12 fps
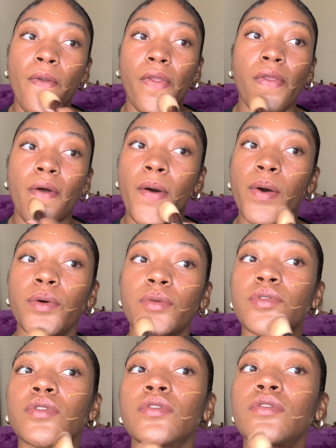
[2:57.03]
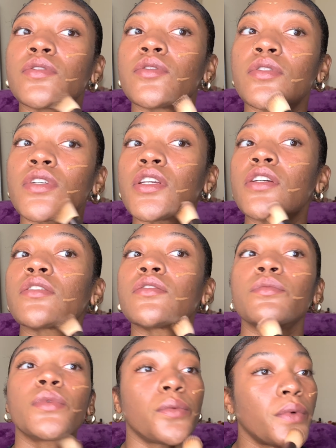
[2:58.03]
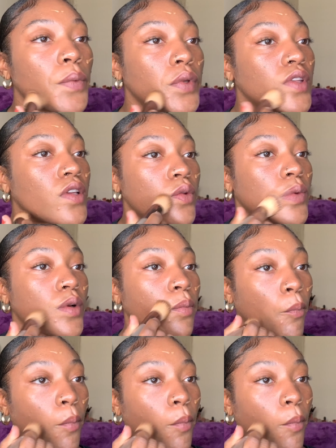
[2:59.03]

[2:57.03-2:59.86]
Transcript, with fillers: So yeah, we went with this one.